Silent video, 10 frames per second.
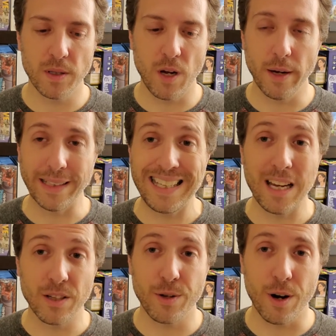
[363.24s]
on
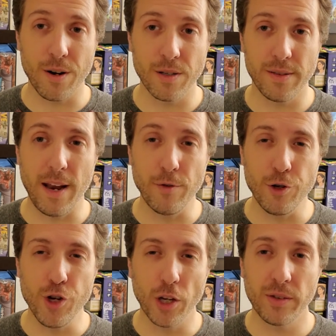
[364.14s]
Kickstarters that have
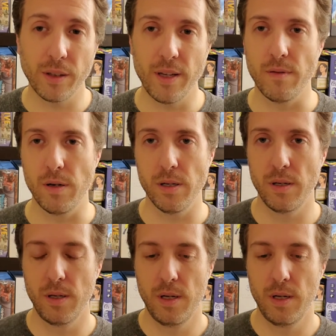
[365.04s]
just delivered